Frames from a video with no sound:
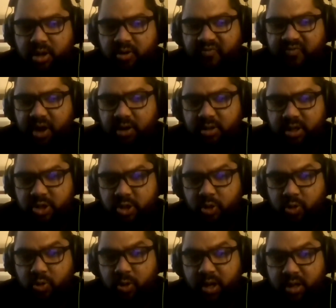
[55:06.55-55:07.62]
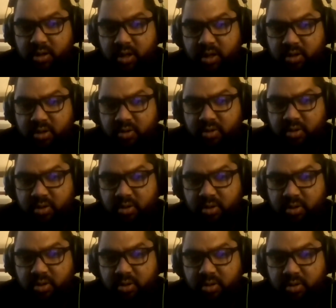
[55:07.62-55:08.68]
fairly too quickly.
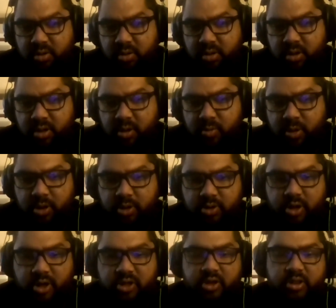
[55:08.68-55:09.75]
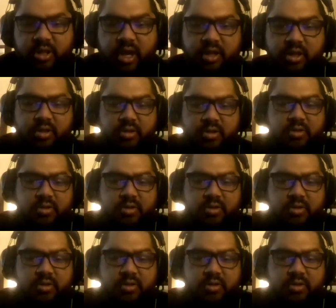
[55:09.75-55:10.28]
What are your thoughts on that?